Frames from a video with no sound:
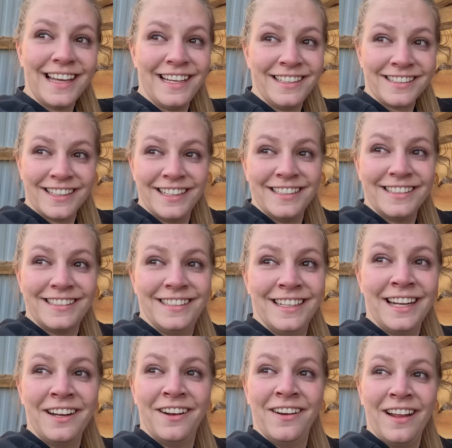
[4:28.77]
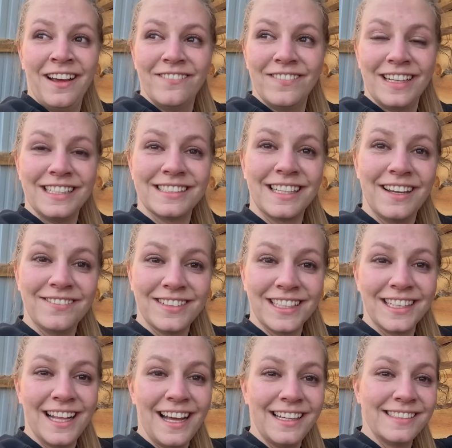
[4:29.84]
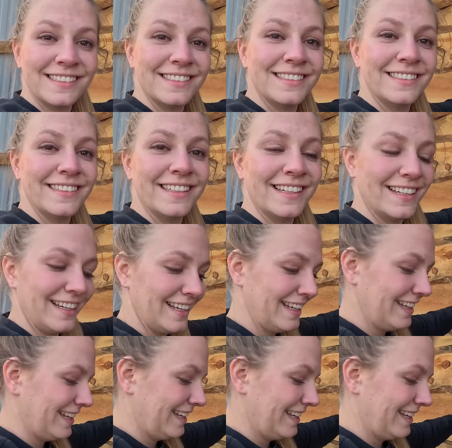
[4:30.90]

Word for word: dangerous and I don't have my safety glasses and